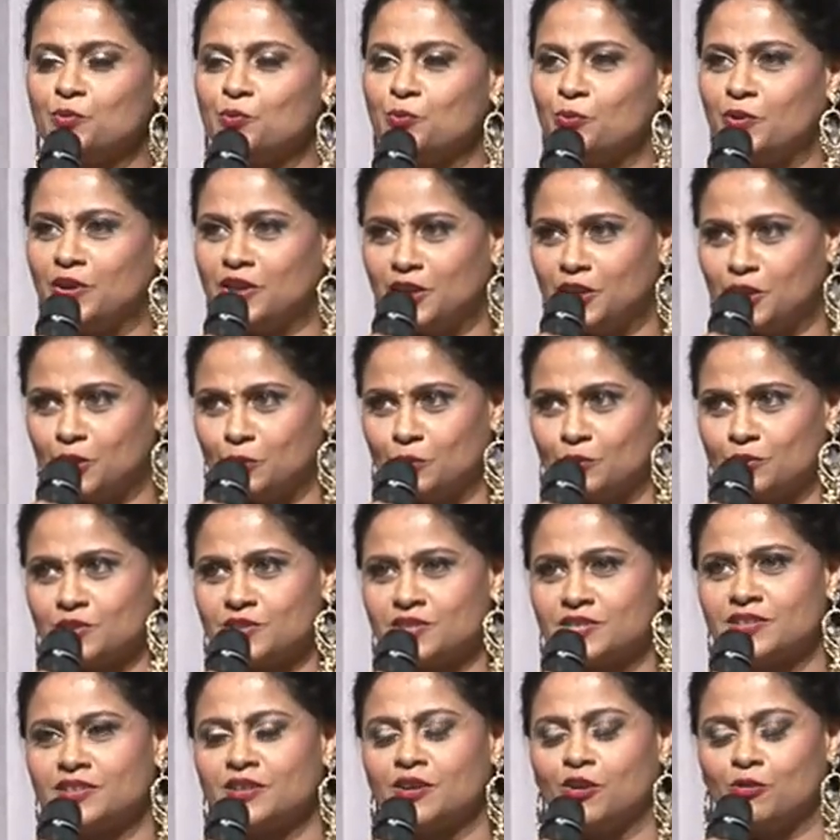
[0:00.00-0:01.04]
videos
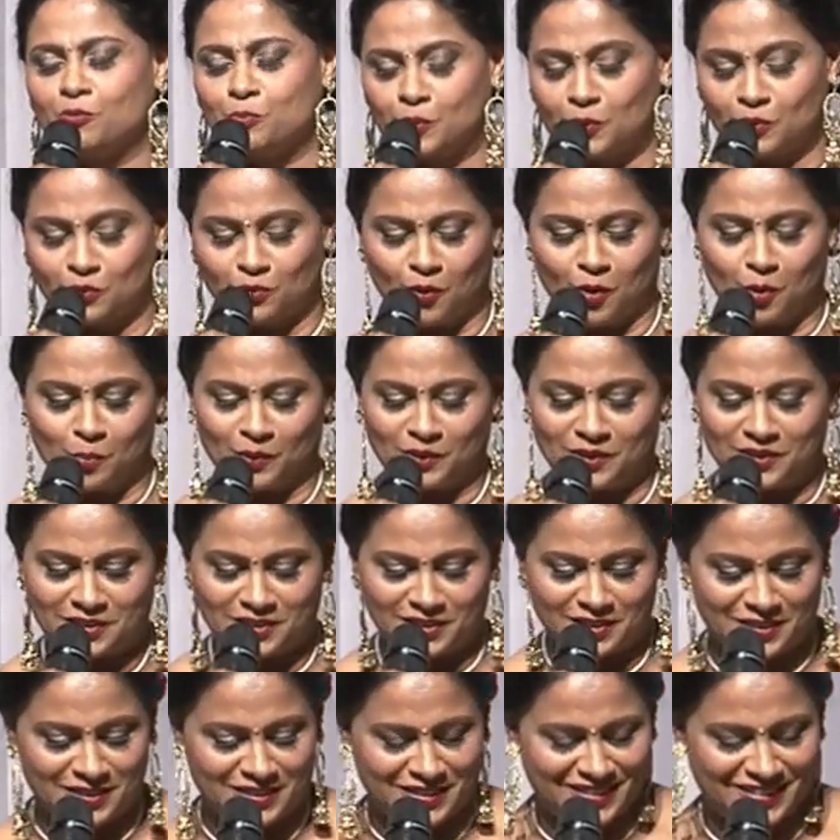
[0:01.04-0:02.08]
of
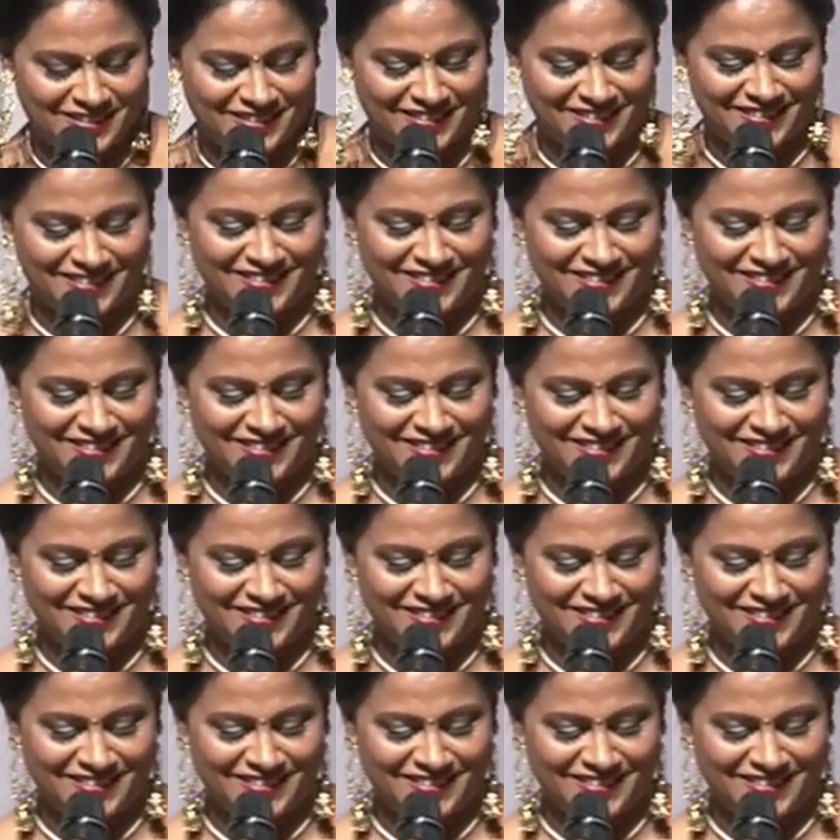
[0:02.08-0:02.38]
performances.